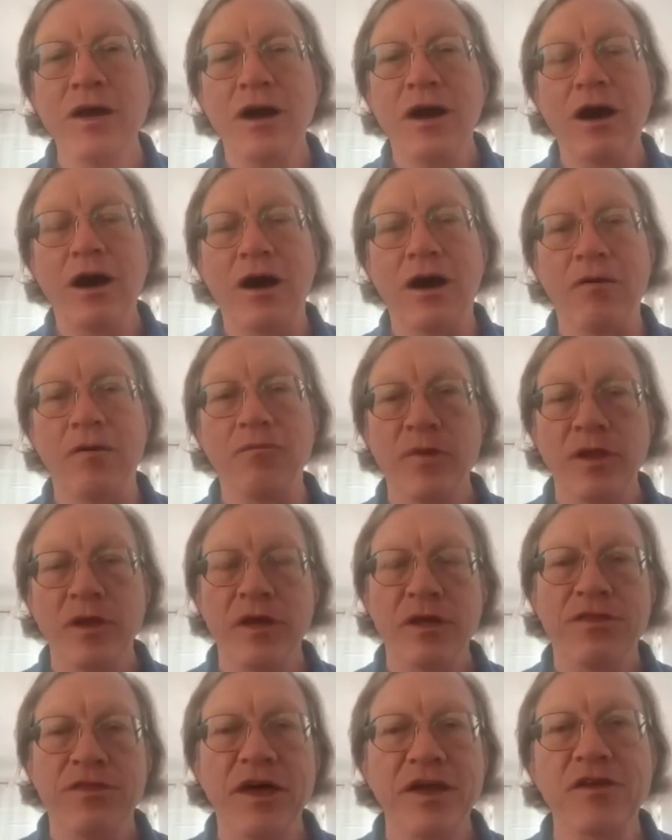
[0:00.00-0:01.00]

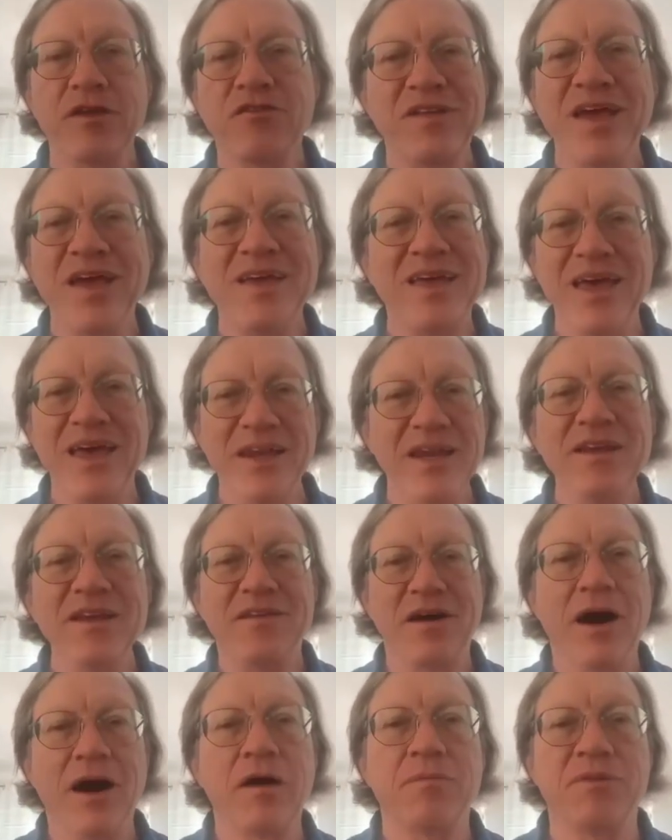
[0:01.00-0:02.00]
That is, take any
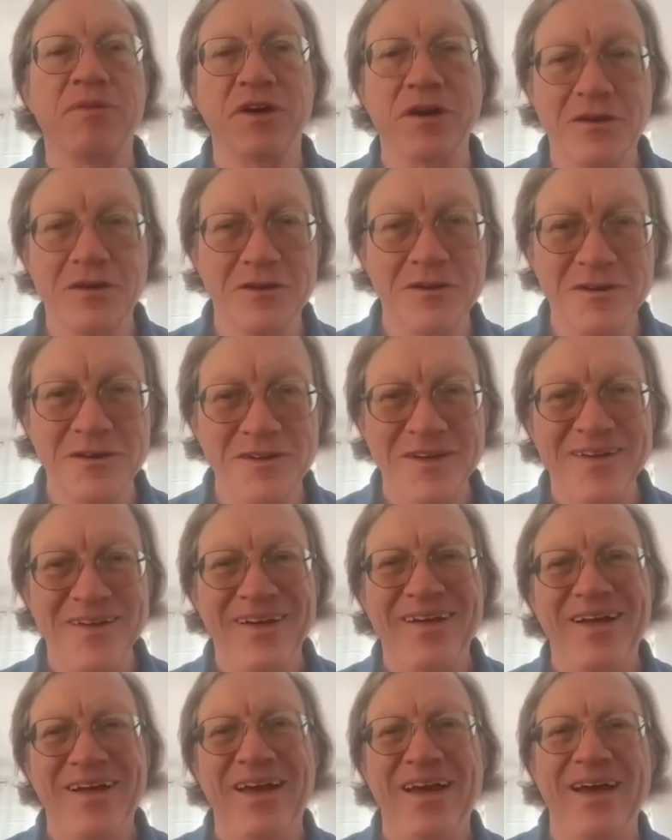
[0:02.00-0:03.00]
topic
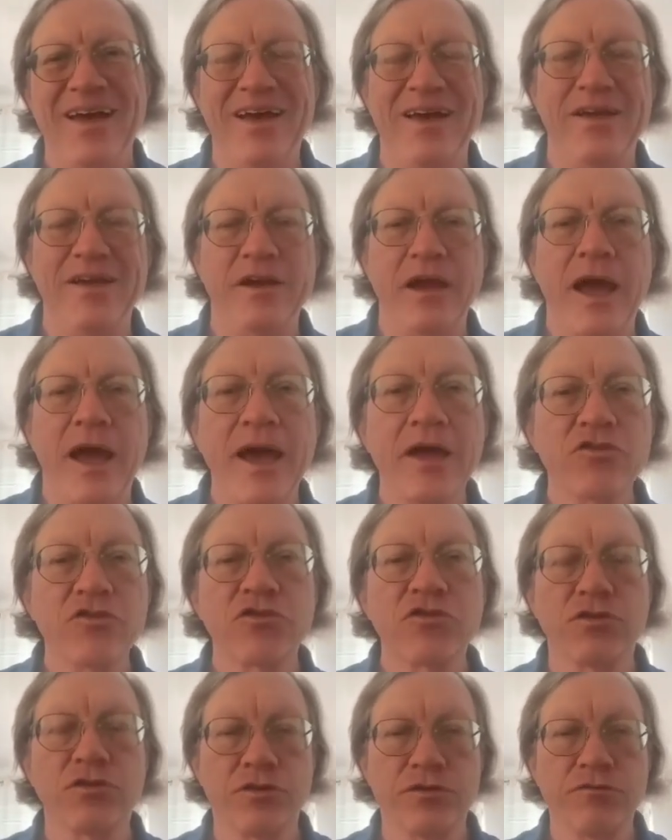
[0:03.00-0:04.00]
and
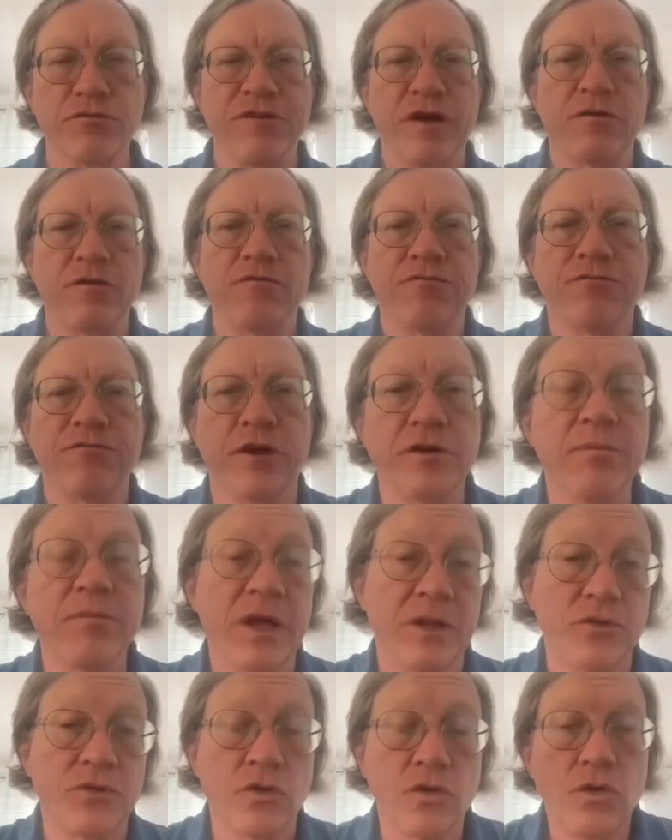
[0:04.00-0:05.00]
ask certain
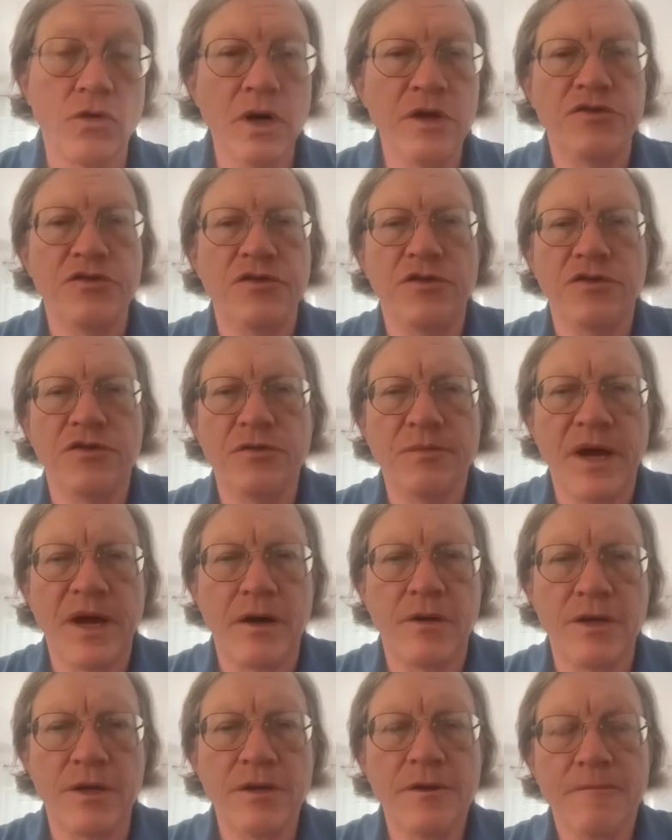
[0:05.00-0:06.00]
fundamental questions
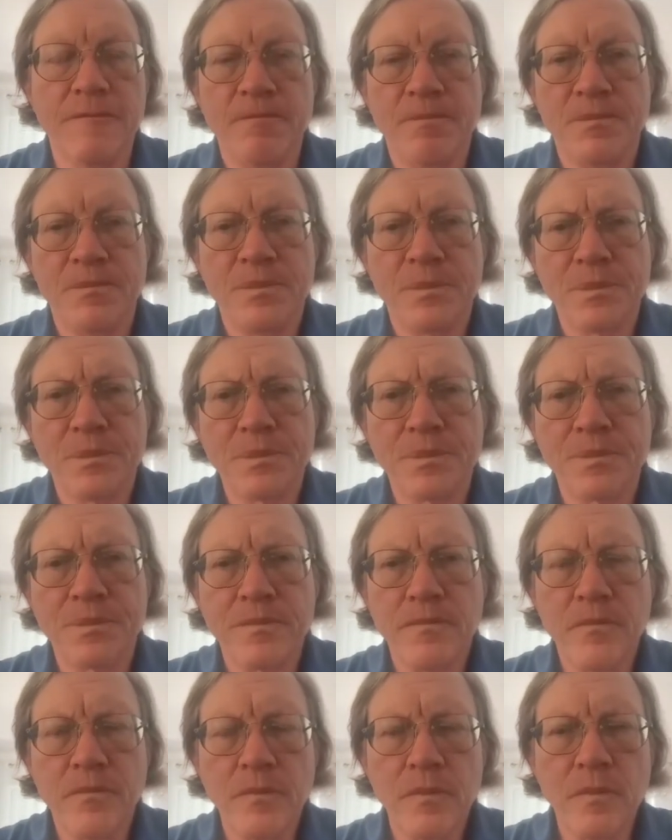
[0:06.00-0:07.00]
about it.
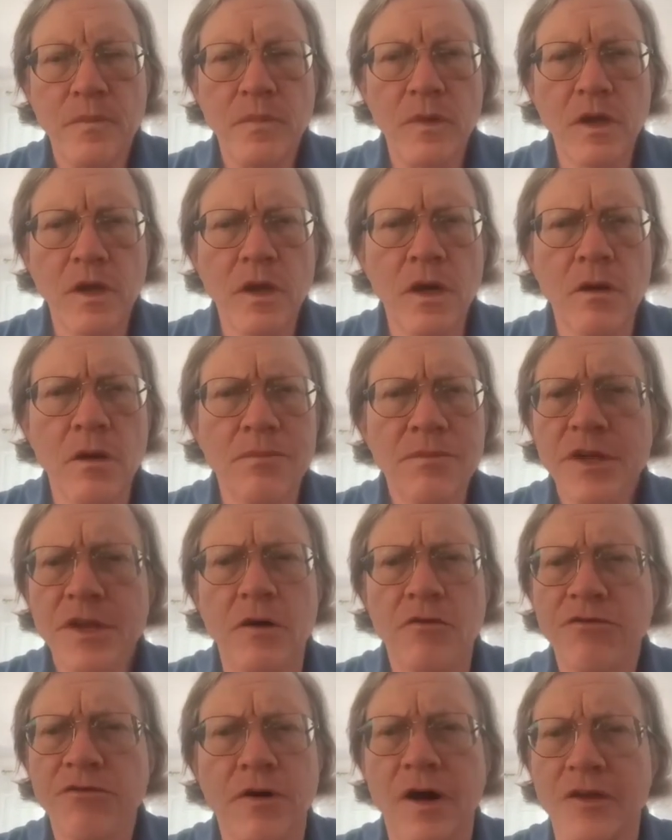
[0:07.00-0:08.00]

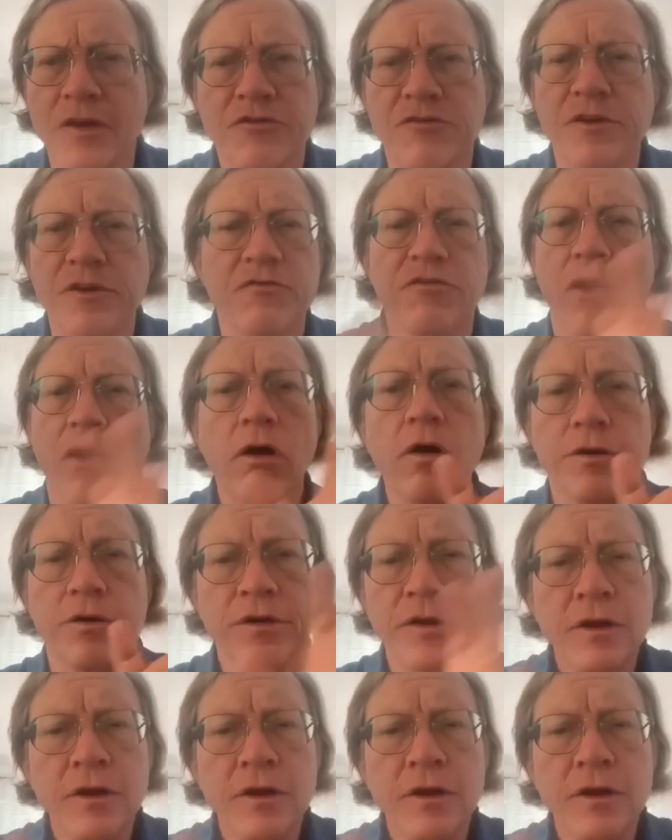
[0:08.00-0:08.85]
Philosophy of art,